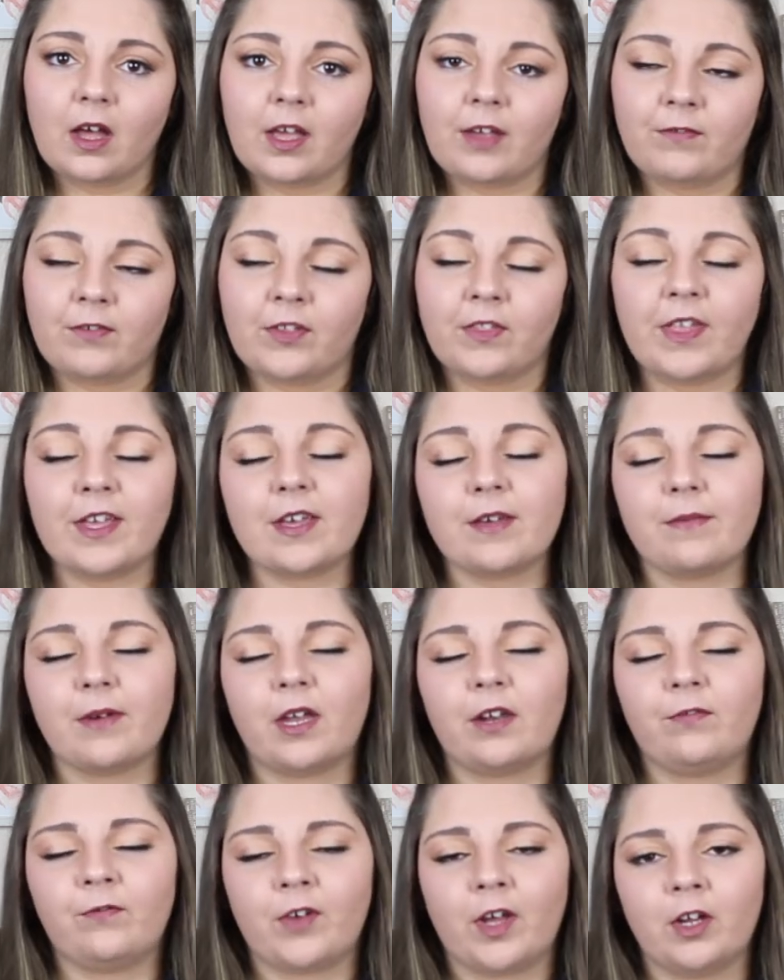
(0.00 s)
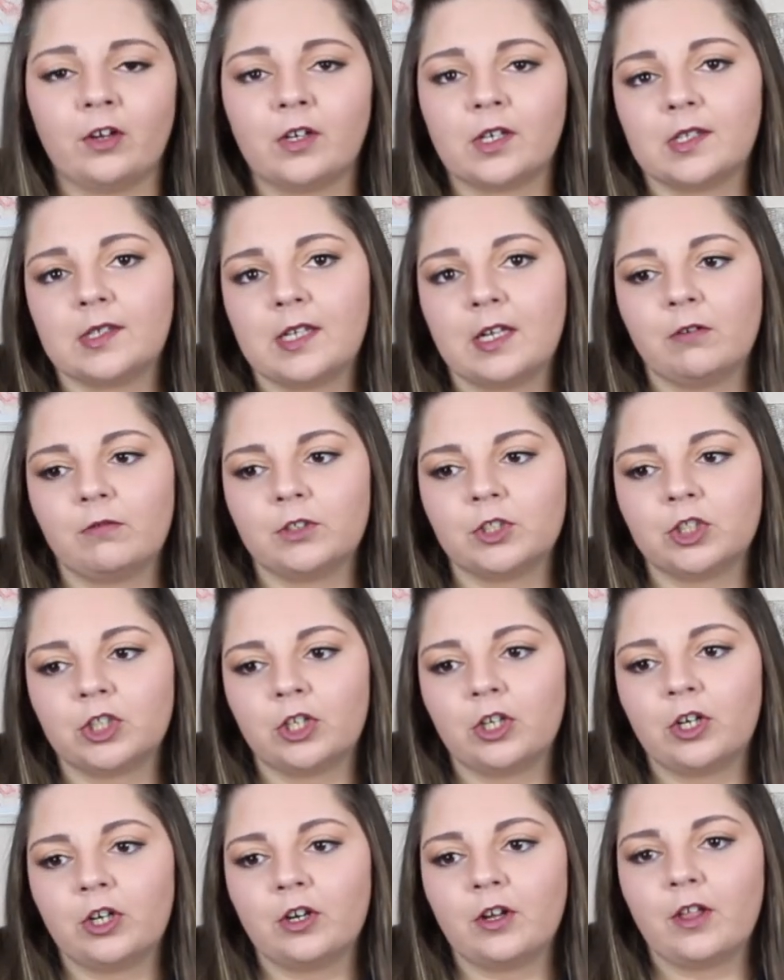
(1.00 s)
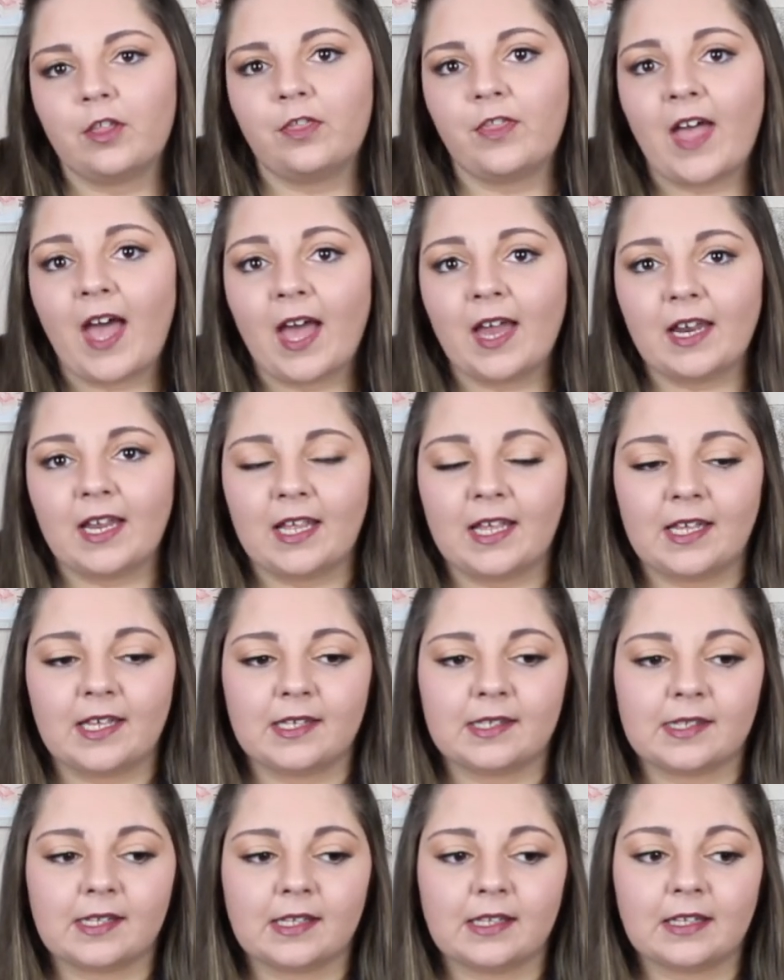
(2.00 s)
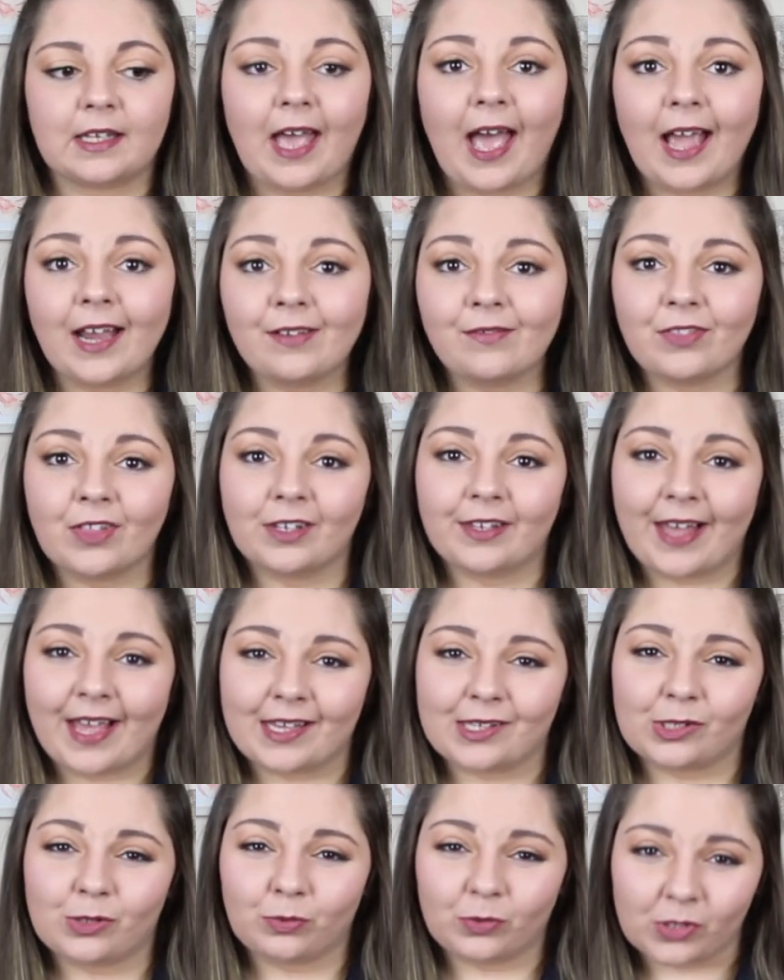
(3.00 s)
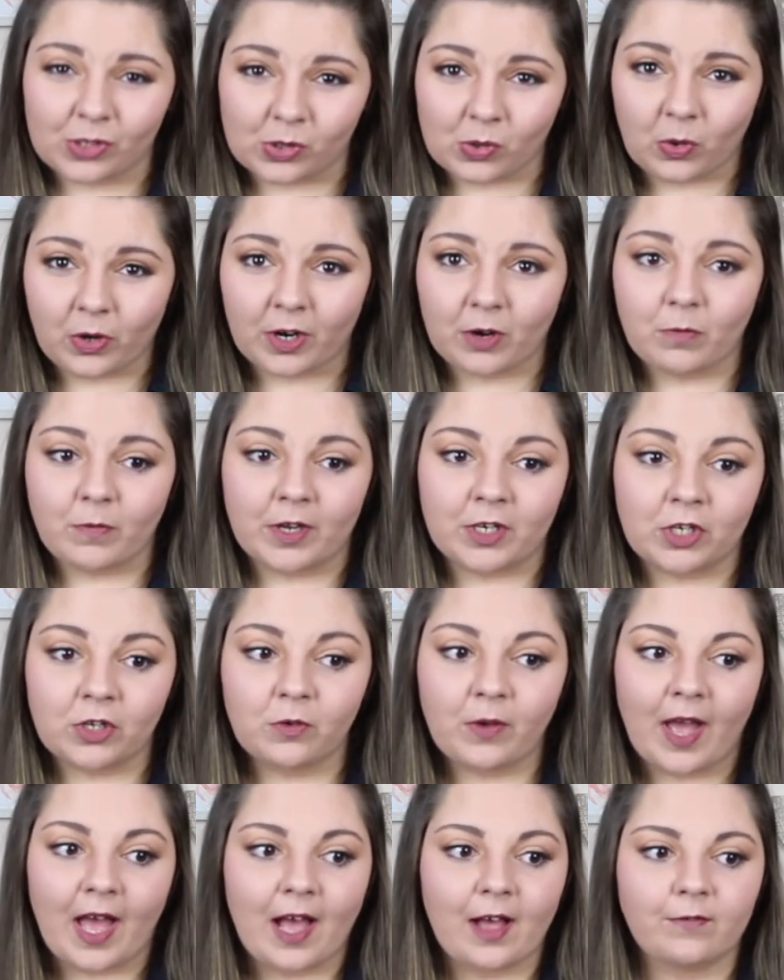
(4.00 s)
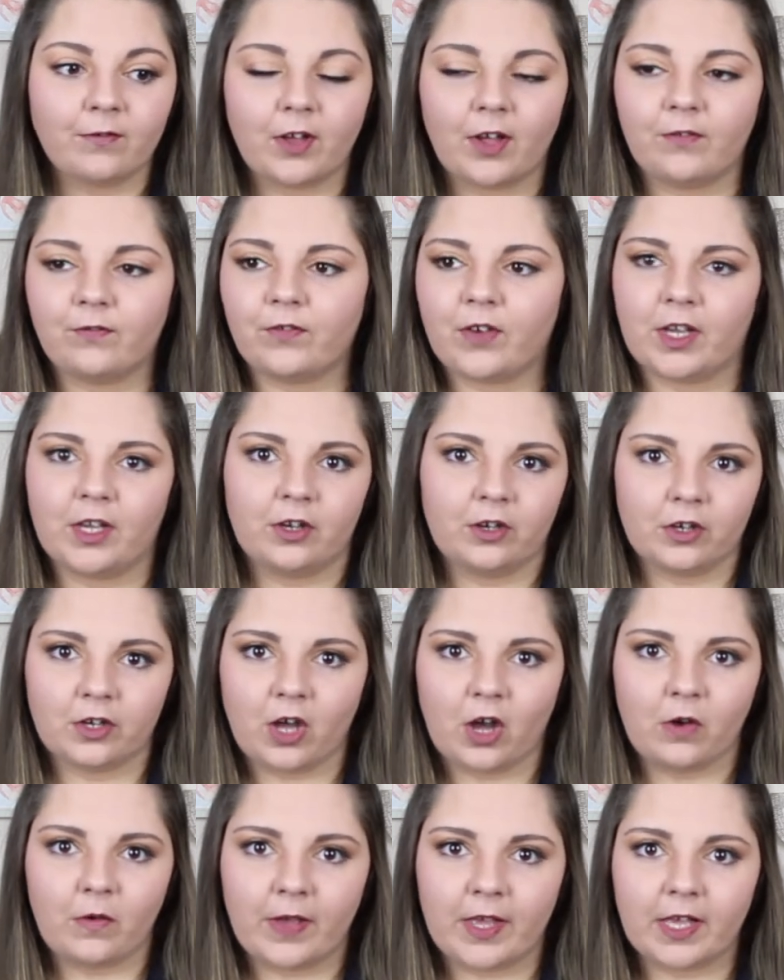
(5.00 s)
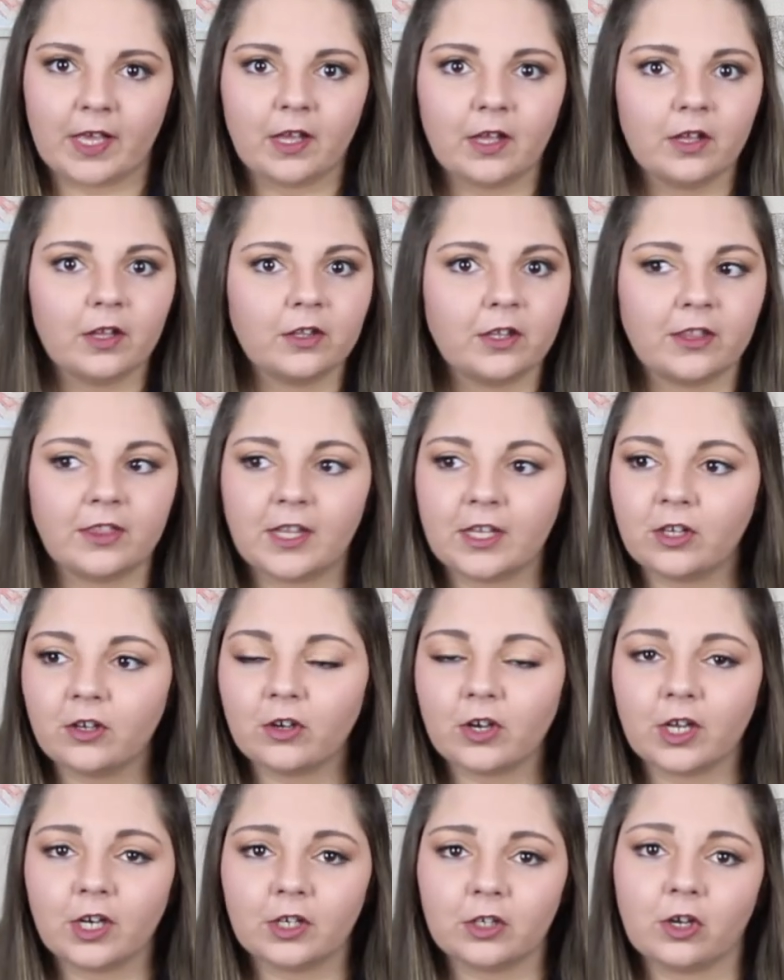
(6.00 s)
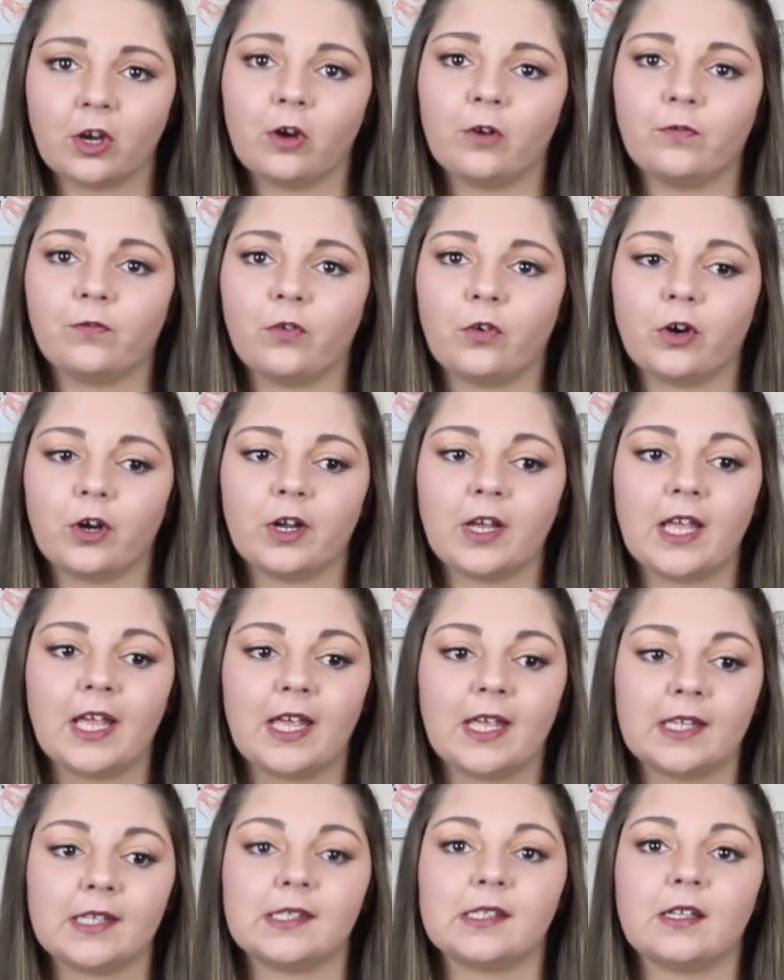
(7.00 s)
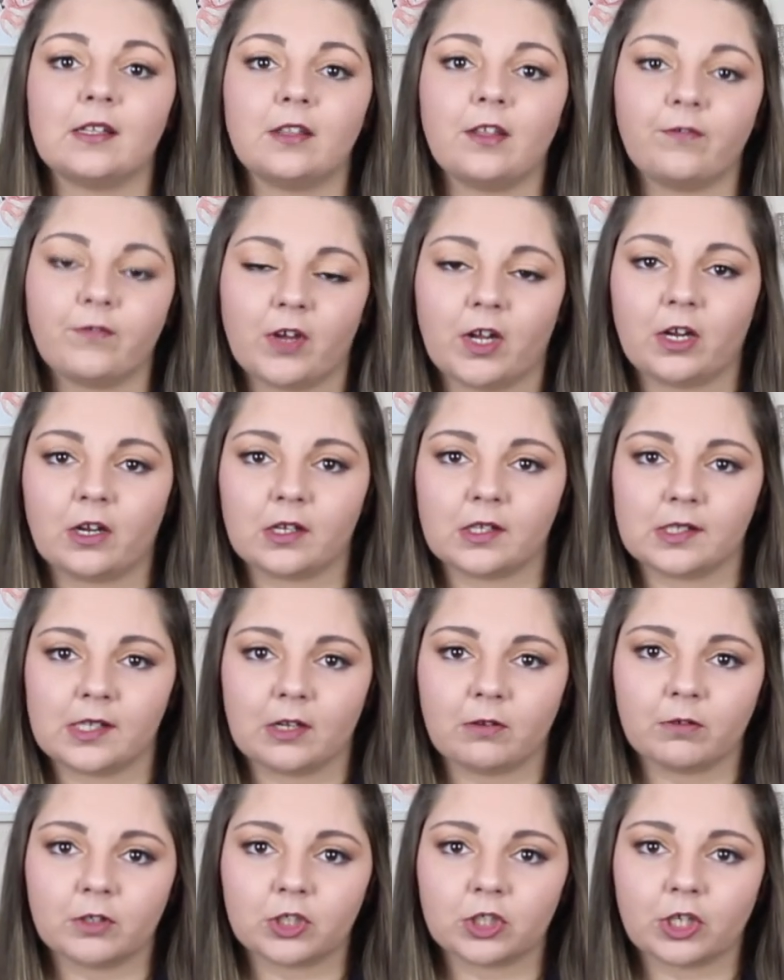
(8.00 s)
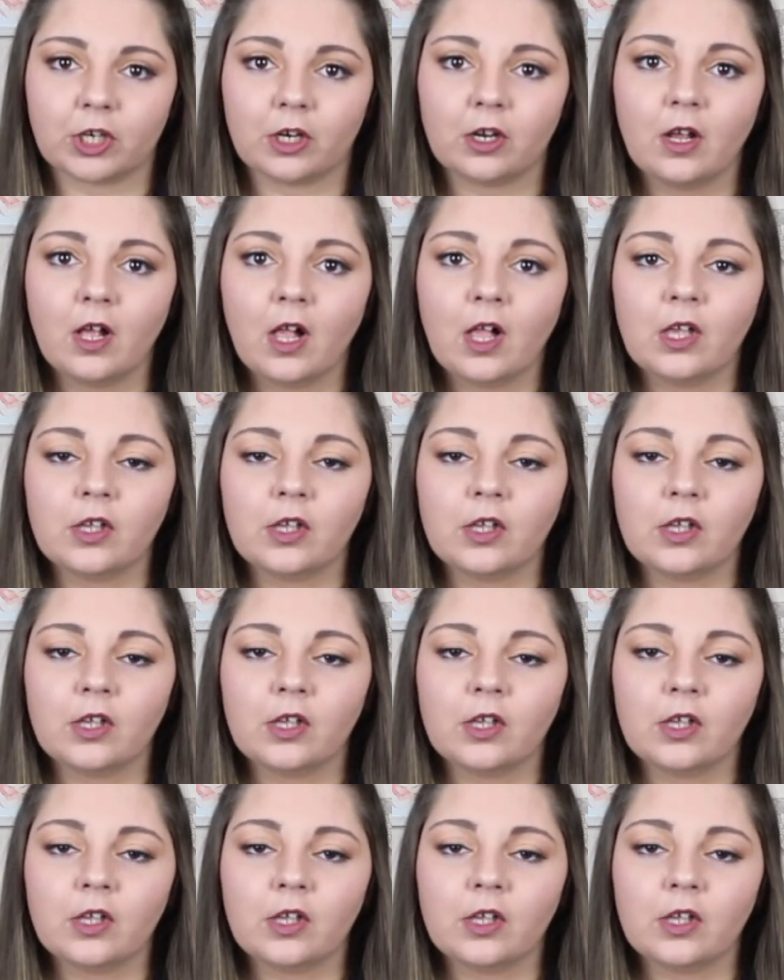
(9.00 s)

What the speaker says: If you think about a fire extinguisher, that is kind of the last resort when you have a fire going. The thing you're going to go for is the fire extinguisher.